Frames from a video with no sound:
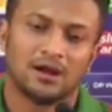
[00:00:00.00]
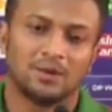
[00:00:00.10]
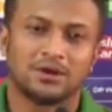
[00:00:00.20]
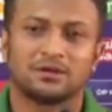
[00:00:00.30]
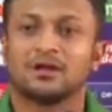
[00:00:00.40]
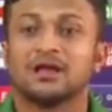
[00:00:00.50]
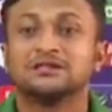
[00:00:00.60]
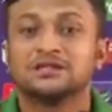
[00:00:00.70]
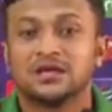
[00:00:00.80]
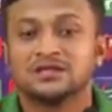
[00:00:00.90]
I mean,
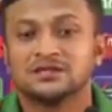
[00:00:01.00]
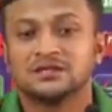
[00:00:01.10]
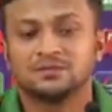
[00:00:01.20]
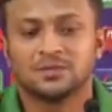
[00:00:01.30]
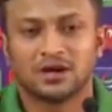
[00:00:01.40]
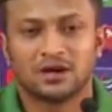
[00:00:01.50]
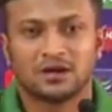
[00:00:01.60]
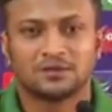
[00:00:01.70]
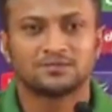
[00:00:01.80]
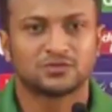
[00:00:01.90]
as
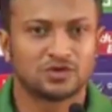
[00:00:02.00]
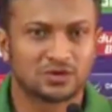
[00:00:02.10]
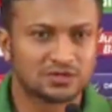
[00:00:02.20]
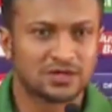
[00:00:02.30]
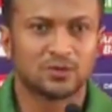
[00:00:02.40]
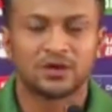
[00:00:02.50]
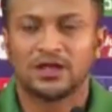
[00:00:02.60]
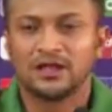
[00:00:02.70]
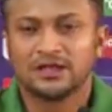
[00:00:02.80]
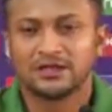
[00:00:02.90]
I told someone
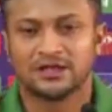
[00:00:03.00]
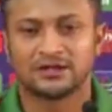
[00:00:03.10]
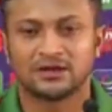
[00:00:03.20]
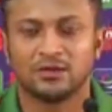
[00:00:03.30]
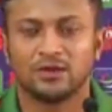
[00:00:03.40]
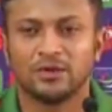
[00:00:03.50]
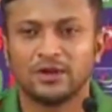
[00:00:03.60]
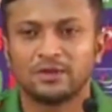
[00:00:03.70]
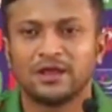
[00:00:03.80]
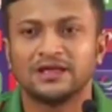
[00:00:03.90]
earlier that we have
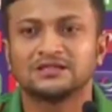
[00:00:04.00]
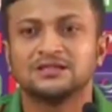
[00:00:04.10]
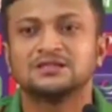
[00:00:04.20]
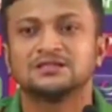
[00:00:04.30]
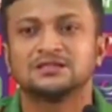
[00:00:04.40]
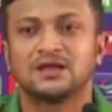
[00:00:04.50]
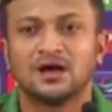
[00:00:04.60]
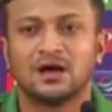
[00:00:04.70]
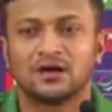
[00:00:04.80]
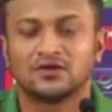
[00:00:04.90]
been playing since
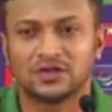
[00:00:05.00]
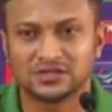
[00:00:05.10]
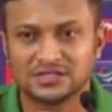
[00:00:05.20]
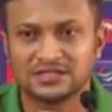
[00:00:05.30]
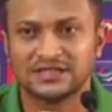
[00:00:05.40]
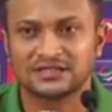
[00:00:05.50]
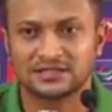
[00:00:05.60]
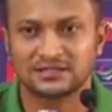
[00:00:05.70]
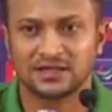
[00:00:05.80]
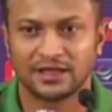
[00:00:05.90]
2006,
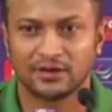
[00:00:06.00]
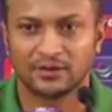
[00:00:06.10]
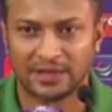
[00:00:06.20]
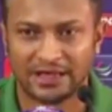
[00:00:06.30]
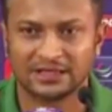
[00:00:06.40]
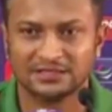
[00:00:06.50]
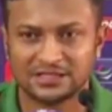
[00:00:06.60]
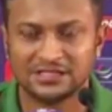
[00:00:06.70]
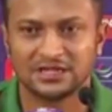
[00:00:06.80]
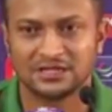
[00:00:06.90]
you know, against
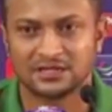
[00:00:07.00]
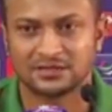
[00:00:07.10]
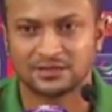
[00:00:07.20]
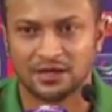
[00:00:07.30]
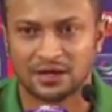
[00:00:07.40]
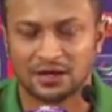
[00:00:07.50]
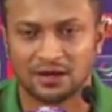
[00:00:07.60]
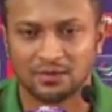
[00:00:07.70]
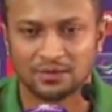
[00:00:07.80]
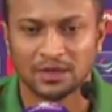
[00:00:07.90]
each other.
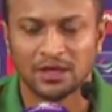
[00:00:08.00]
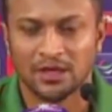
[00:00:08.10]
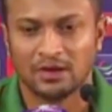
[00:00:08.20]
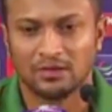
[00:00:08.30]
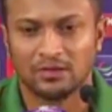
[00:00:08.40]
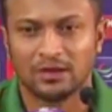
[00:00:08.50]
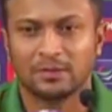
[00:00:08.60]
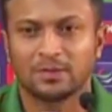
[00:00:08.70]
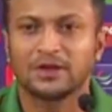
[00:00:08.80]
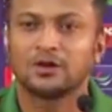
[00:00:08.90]
We
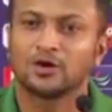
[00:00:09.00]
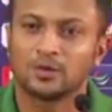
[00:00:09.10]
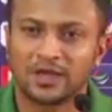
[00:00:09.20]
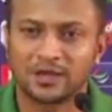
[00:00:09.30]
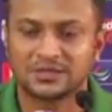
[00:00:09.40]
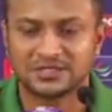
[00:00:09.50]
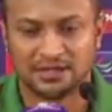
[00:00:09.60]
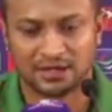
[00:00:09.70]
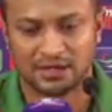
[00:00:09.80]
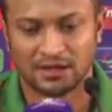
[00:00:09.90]
have played a lot of games
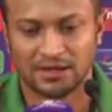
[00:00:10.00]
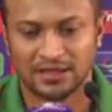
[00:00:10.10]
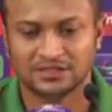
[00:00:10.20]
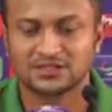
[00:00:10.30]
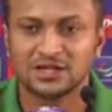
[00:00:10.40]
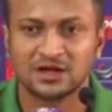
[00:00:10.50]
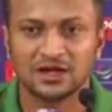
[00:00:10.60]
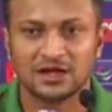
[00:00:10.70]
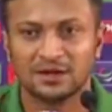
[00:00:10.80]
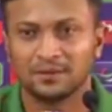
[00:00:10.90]
against Sri
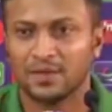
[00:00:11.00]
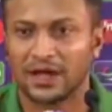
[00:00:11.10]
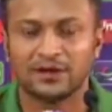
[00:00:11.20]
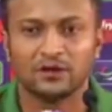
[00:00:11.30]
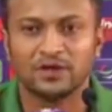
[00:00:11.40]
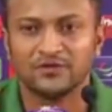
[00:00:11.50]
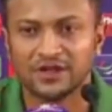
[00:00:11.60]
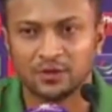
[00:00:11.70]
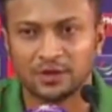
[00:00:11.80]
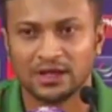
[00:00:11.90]
Lanka. I know him
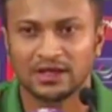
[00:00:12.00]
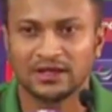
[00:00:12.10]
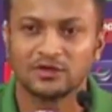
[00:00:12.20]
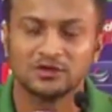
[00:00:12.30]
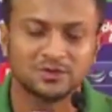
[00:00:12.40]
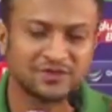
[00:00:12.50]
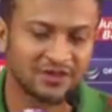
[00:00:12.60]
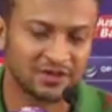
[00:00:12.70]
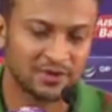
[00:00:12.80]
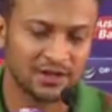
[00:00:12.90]
very well. He knows me
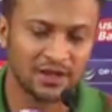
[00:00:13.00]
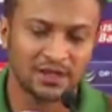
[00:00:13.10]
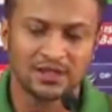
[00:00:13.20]
very well.